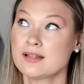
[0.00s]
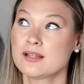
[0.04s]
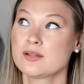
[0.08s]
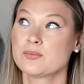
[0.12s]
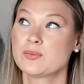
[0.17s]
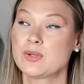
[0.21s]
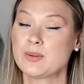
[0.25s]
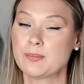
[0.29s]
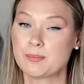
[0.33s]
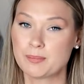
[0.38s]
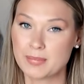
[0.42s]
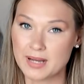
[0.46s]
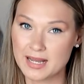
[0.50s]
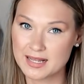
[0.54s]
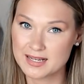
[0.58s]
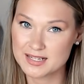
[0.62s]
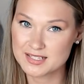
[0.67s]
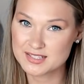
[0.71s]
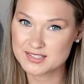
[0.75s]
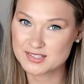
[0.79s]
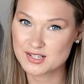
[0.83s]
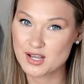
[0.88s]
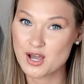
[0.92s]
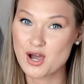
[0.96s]
that we
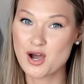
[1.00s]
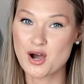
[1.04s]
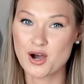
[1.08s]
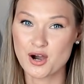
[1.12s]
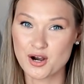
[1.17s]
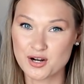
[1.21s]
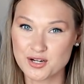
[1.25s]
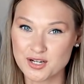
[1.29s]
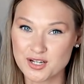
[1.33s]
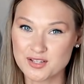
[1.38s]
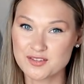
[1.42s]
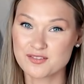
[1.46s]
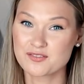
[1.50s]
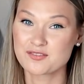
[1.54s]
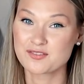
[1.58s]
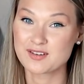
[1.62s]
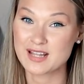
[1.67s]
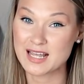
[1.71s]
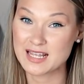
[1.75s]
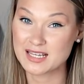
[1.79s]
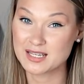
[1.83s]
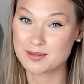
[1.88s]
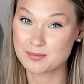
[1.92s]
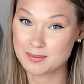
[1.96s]
pilots are not
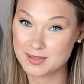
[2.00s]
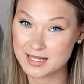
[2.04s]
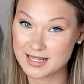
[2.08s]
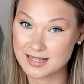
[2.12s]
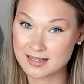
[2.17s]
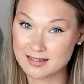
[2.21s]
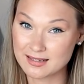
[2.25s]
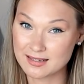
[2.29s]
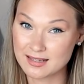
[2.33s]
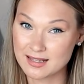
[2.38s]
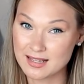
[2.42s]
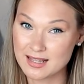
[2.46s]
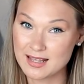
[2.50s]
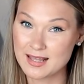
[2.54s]
flying the plane.